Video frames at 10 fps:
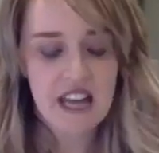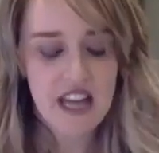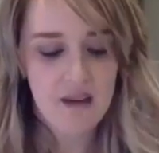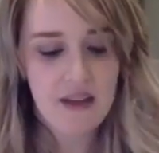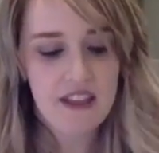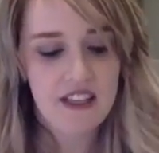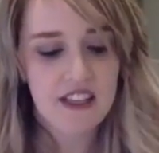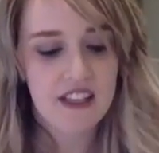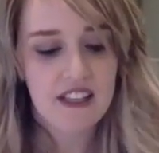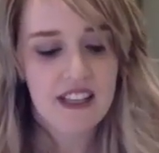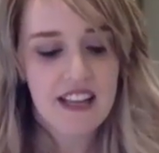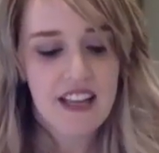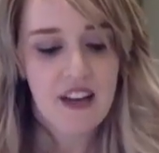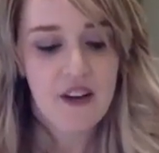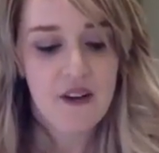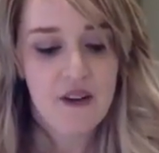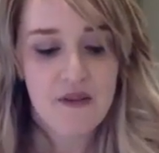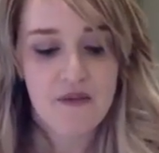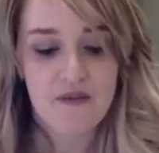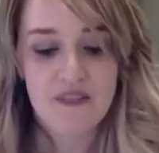And then
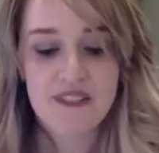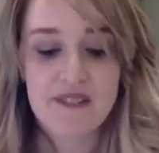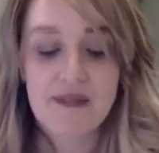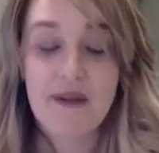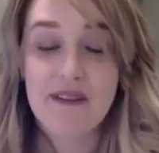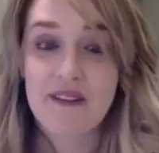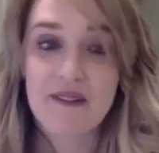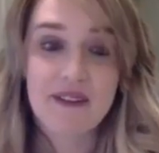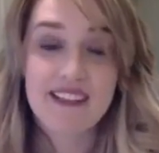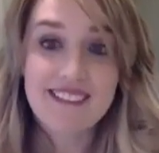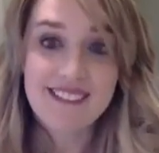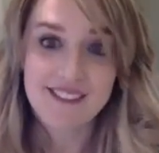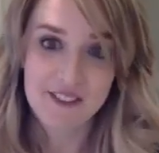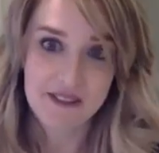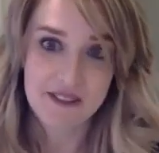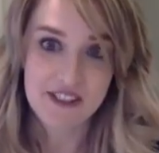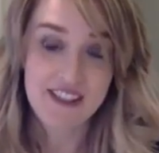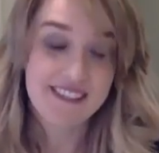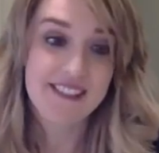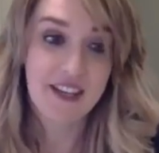this is probably going to be the easiest question,
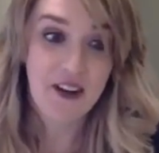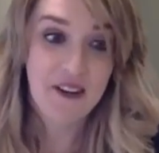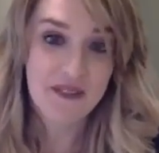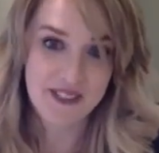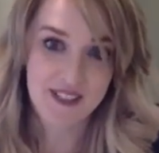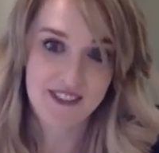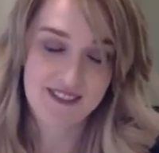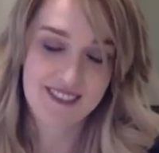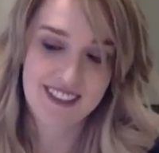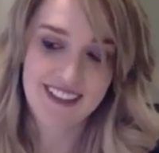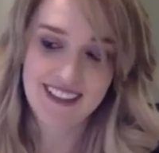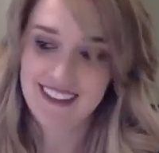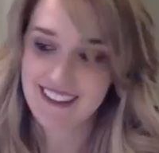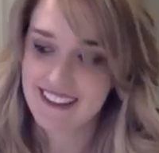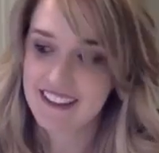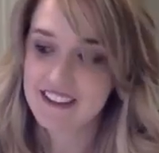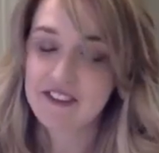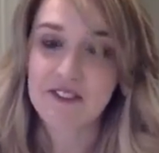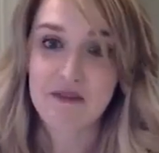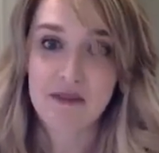at least I hope so.
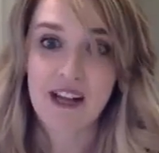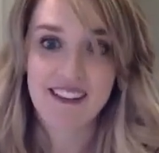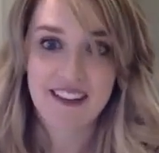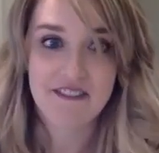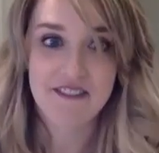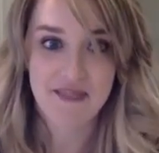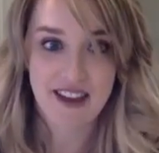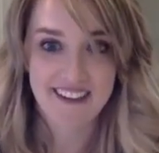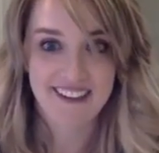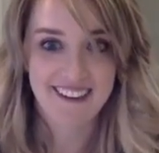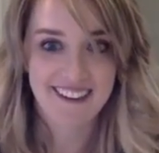Do Black Lives Matter?